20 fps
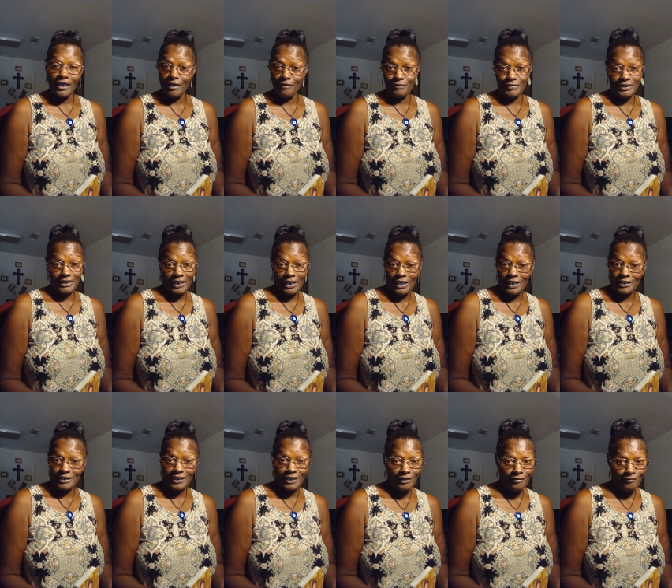every now
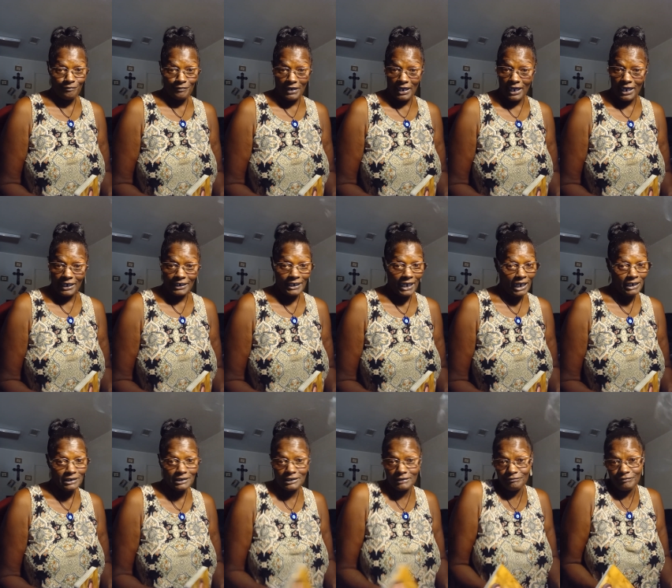and then five
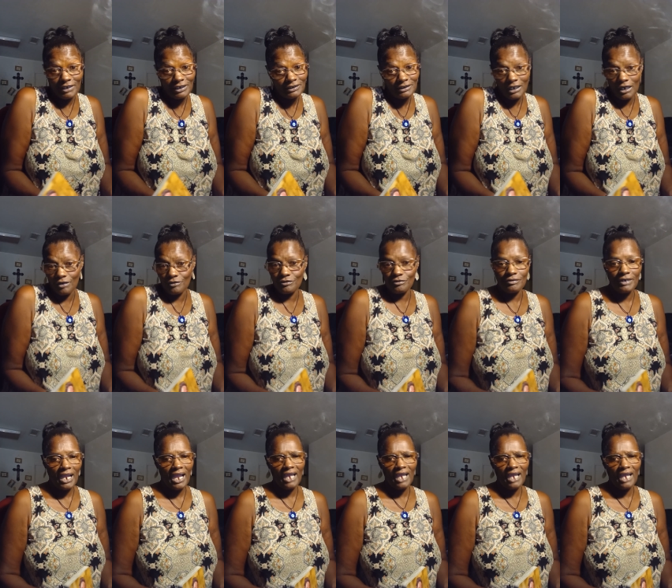dollars if that's all you